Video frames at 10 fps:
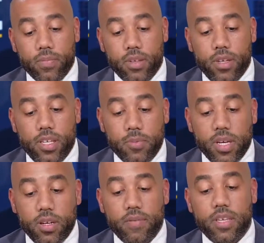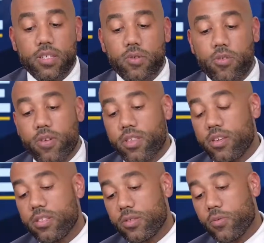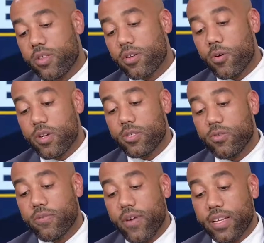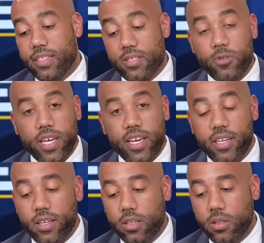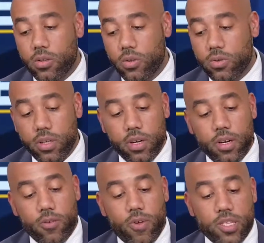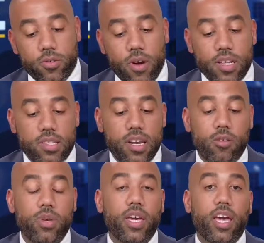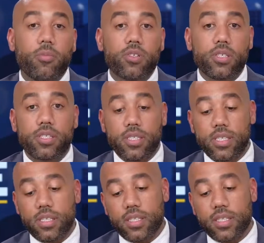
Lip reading: The easement of these restrictions, which go into effect today, include restaurants now being able to seat